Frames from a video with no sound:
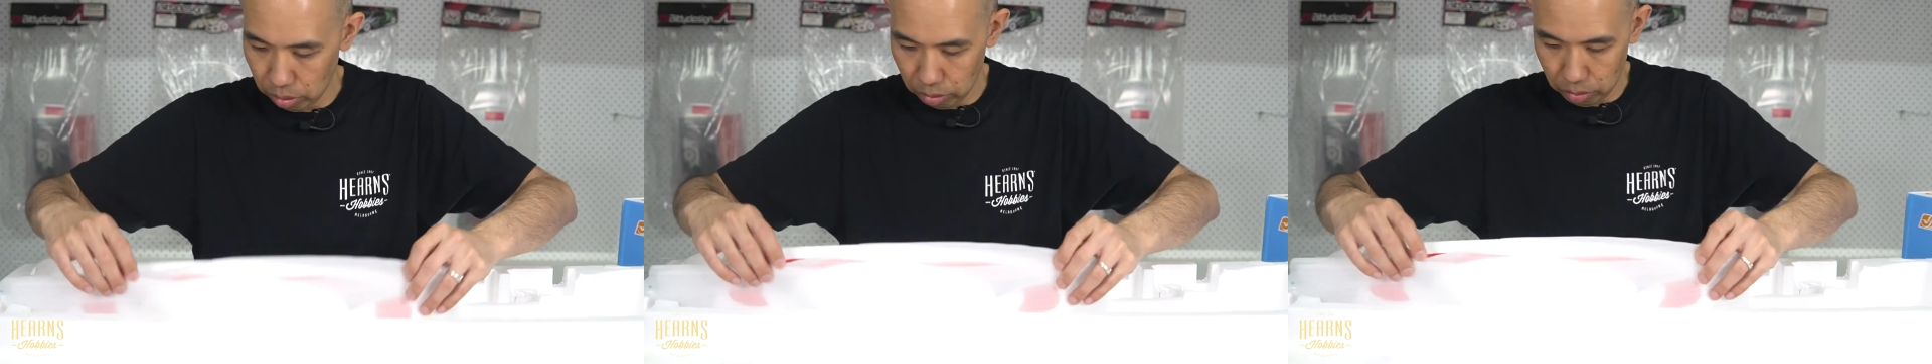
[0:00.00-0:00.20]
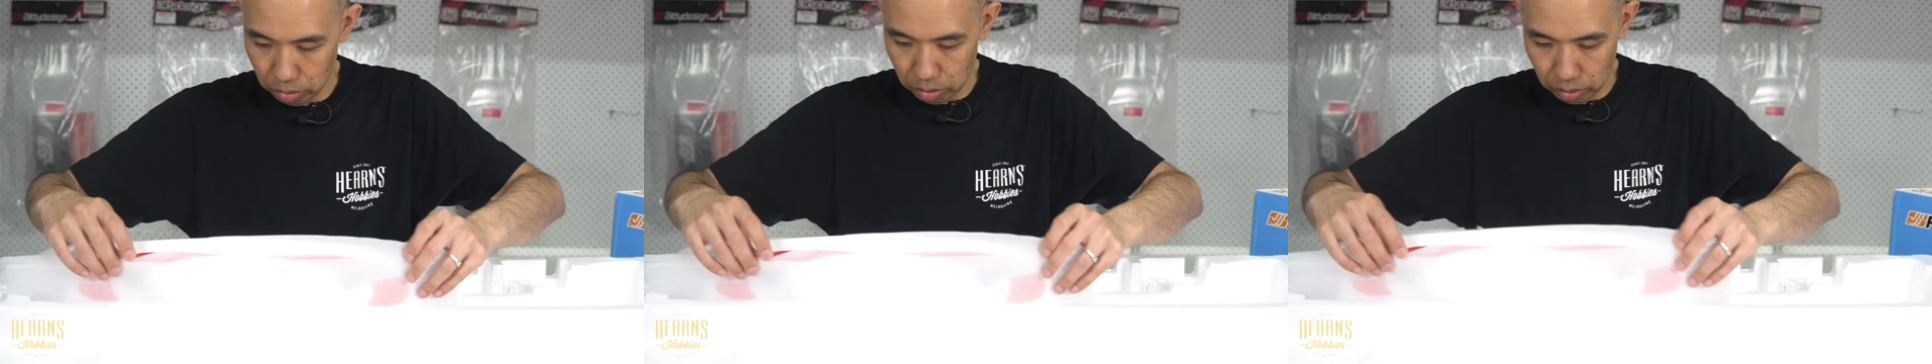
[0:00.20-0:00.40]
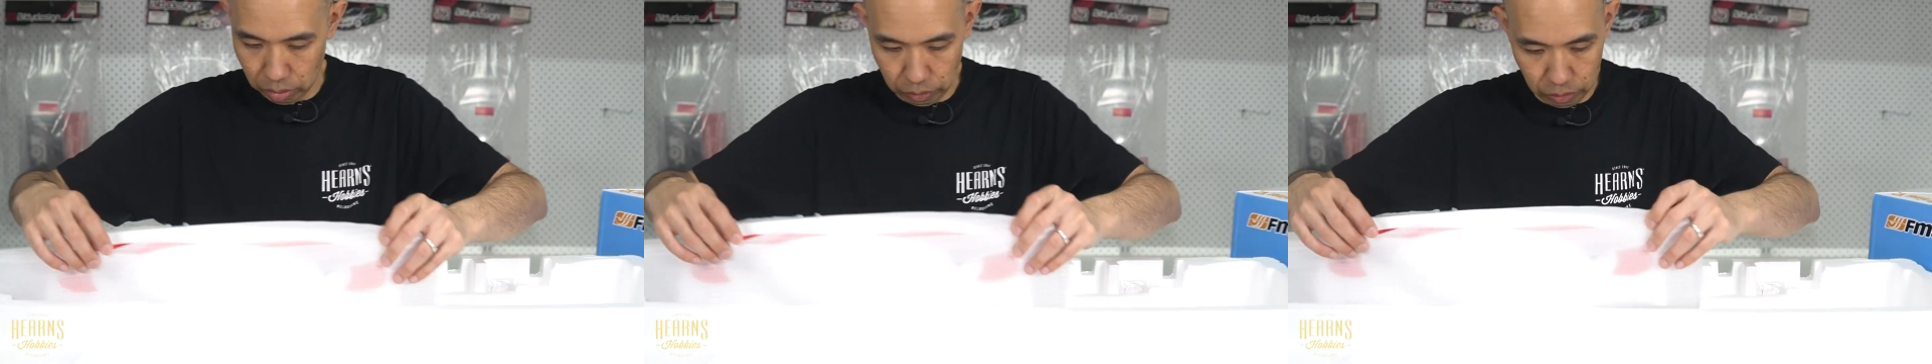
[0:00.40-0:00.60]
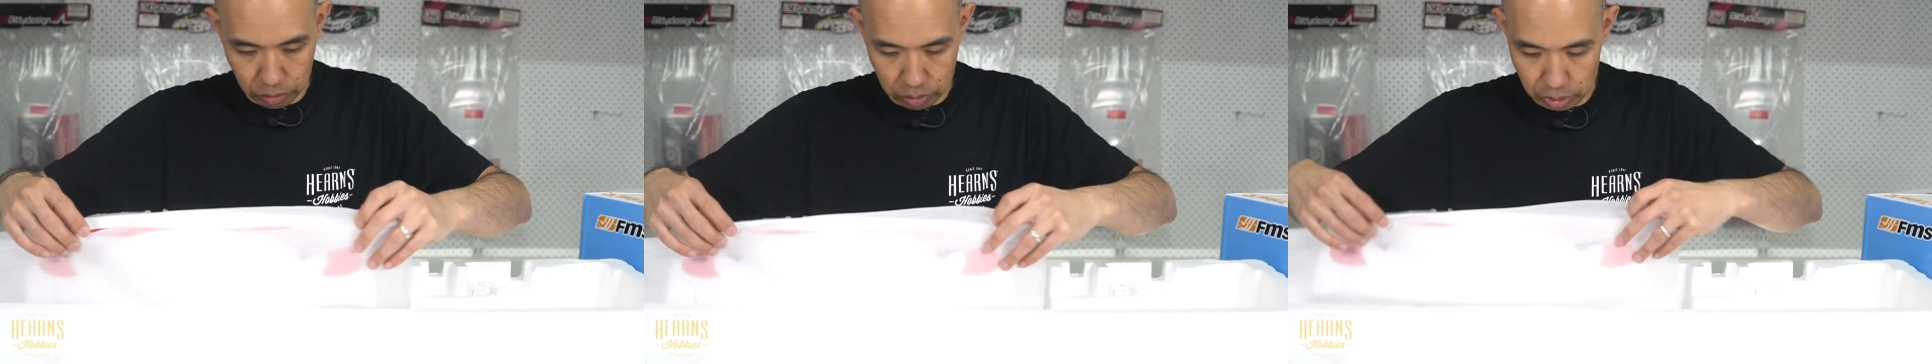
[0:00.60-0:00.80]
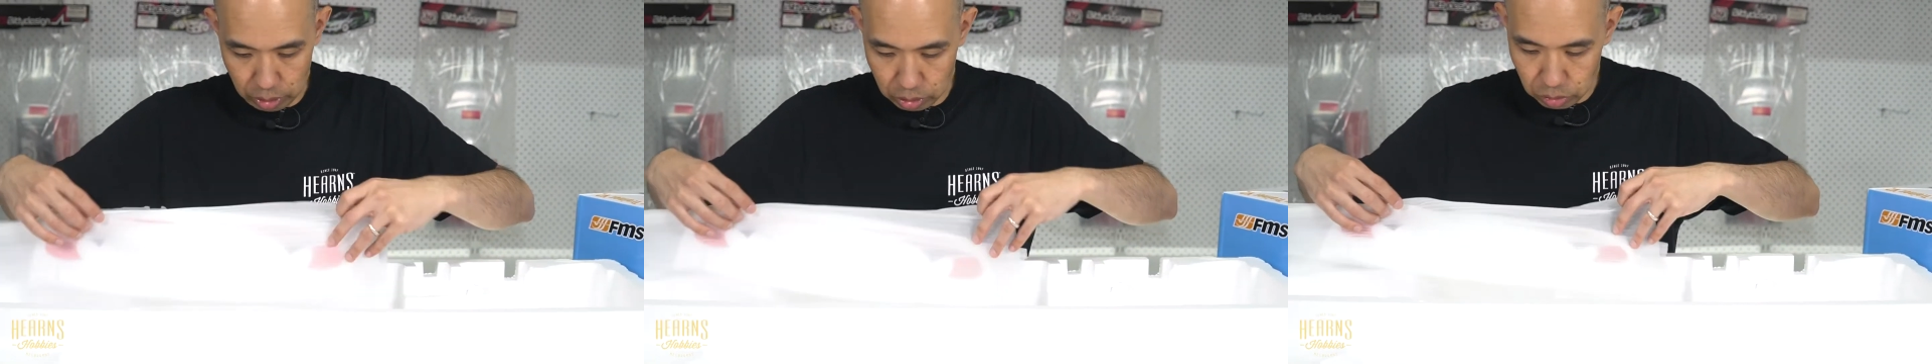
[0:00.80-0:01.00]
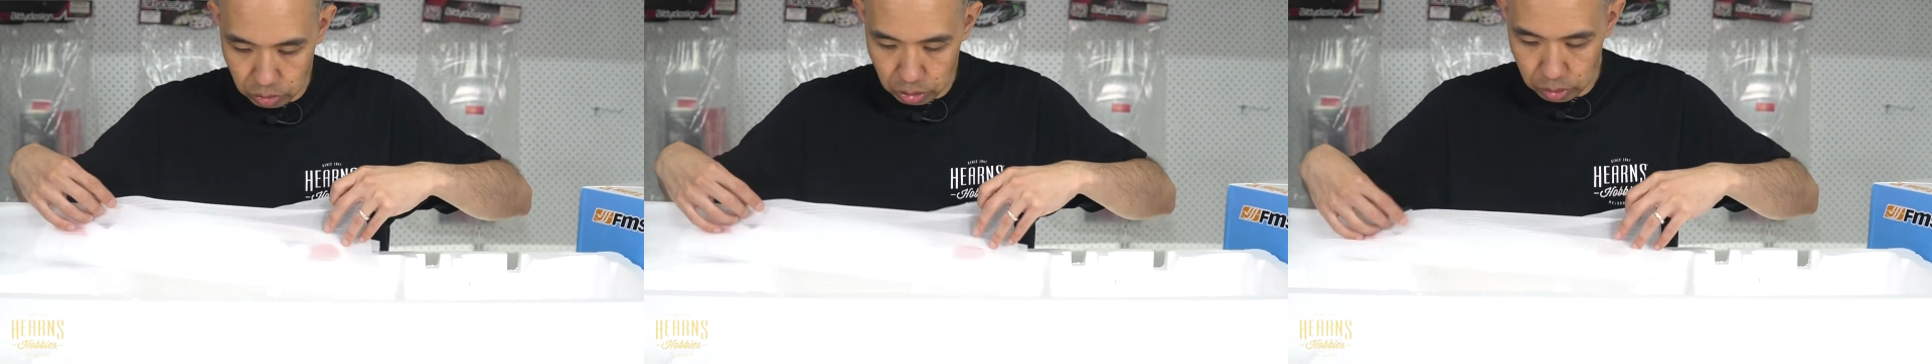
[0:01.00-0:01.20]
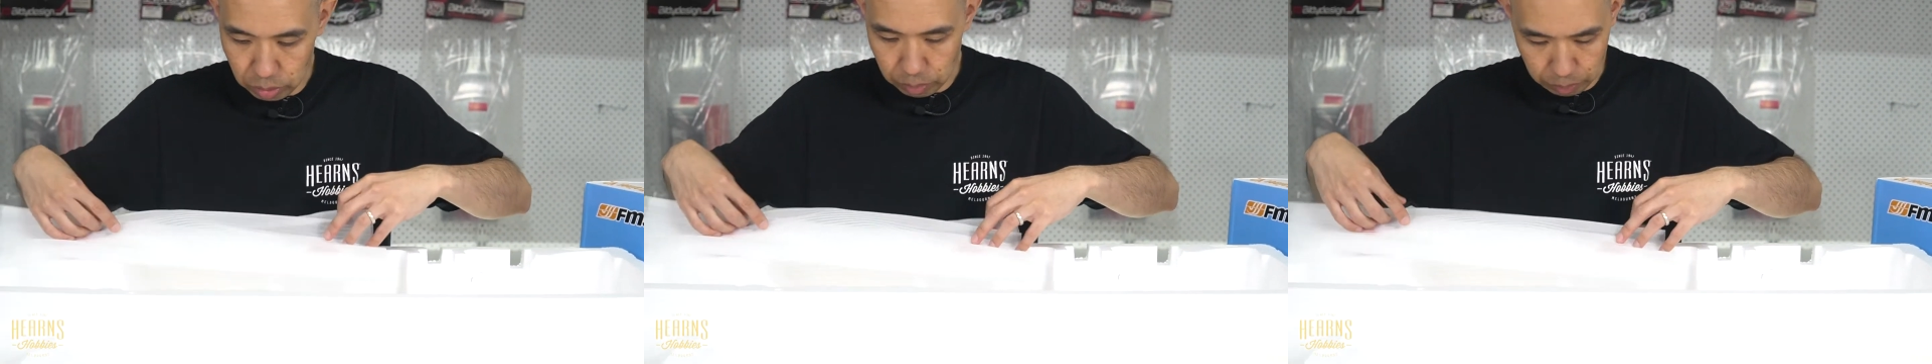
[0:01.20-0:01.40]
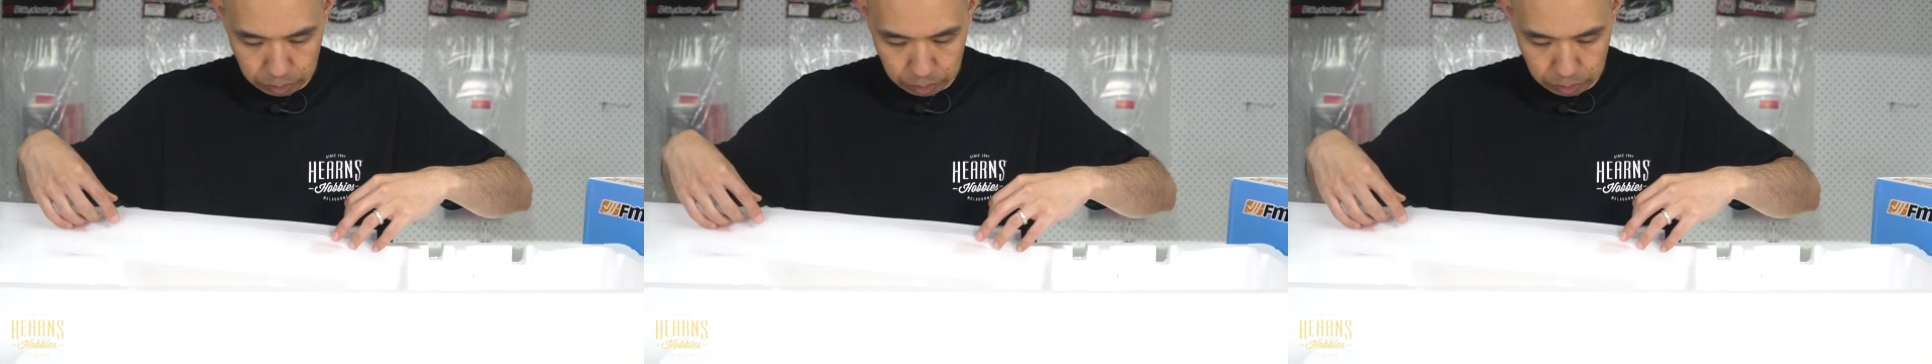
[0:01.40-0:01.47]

So fuselage is here.